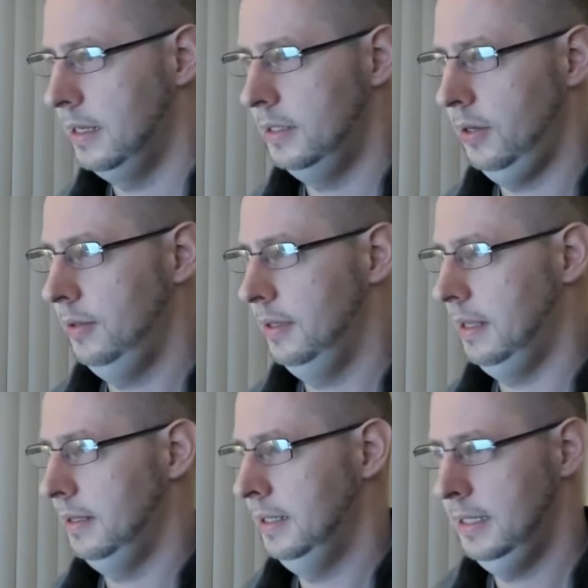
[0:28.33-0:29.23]
So
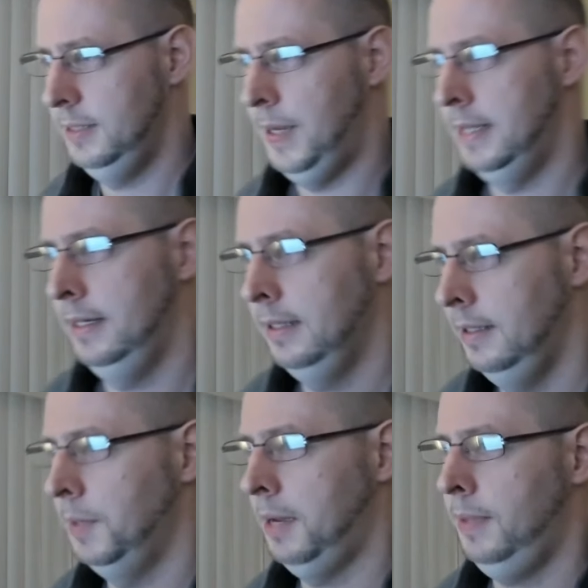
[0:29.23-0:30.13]
this is
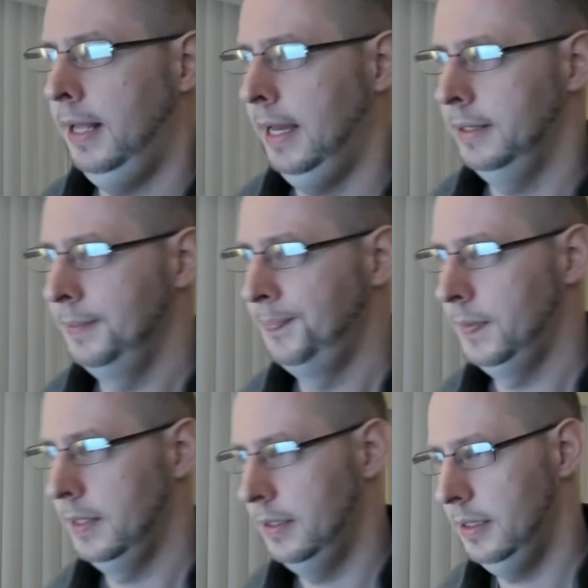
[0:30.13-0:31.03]
basically my plan.
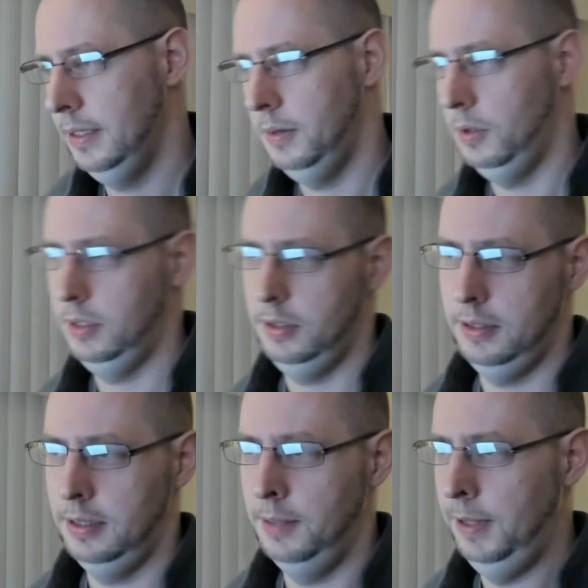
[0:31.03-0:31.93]

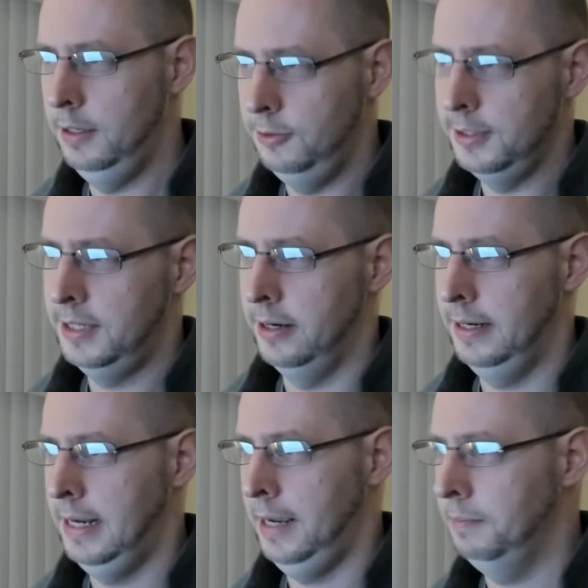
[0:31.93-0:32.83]
The player will start a
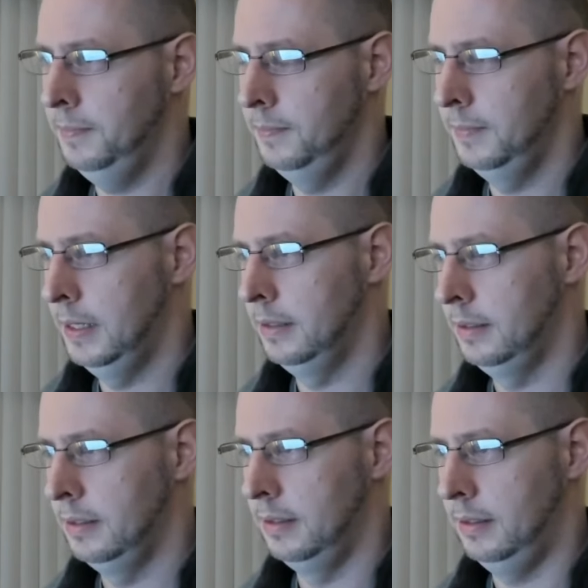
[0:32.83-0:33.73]
game,
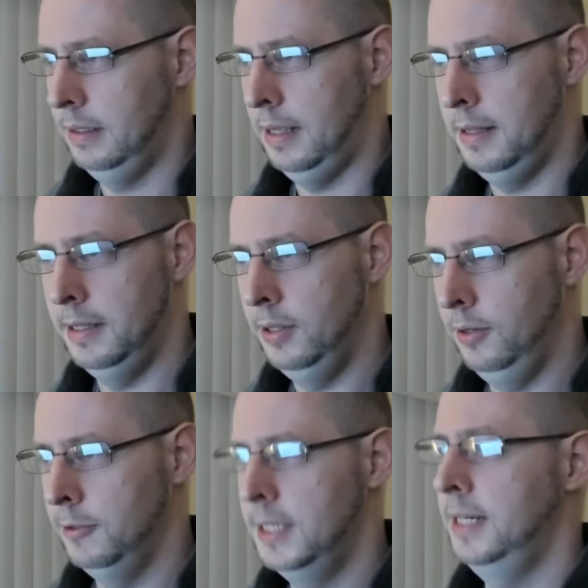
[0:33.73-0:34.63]
and then
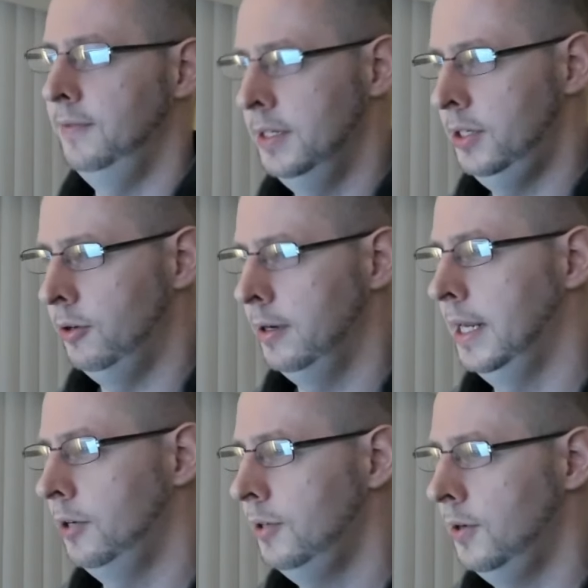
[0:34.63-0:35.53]
they'll receive the story
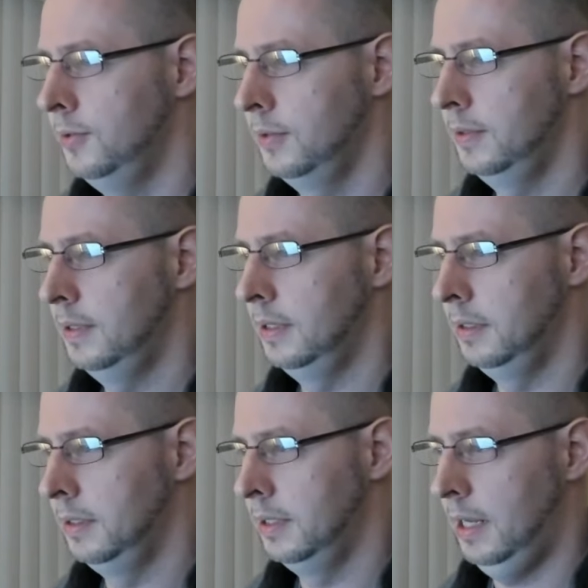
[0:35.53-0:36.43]
intro,
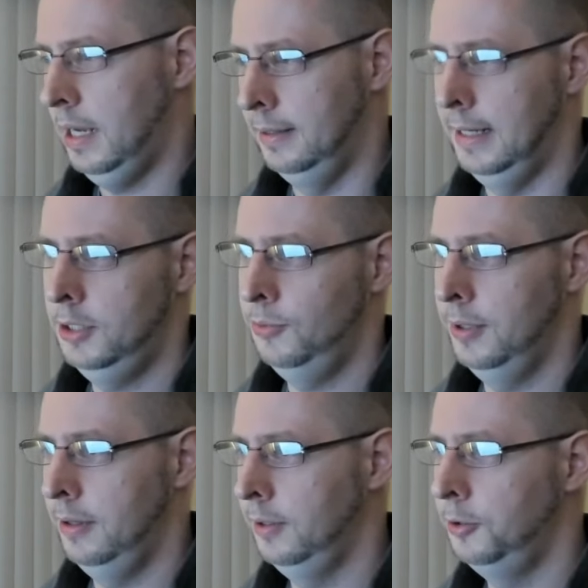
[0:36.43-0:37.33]
and that's where
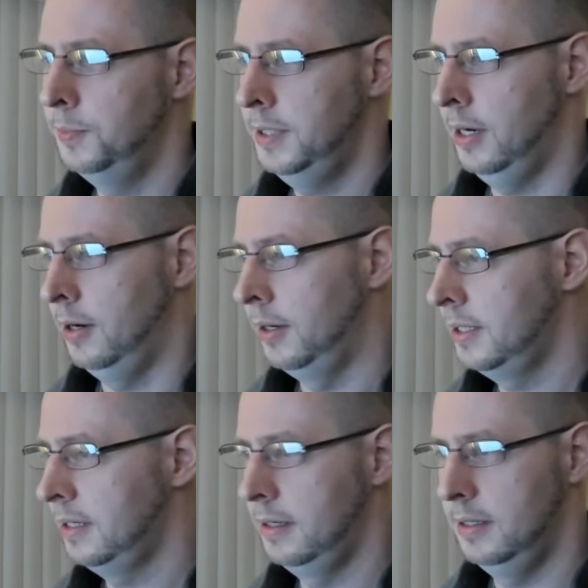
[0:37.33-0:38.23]
the loop
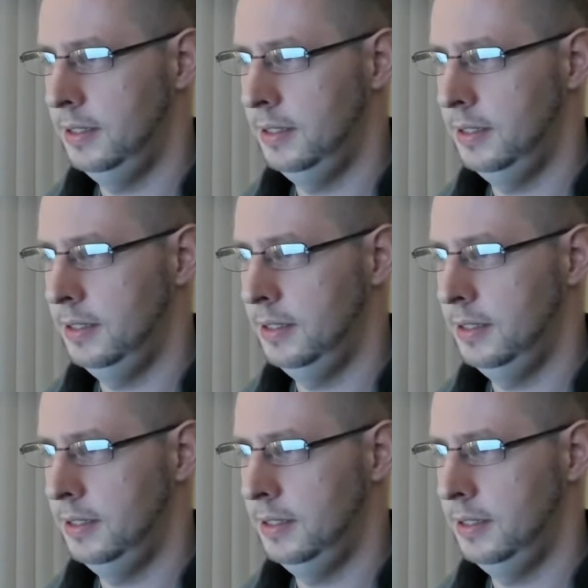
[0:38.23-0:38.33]
starts.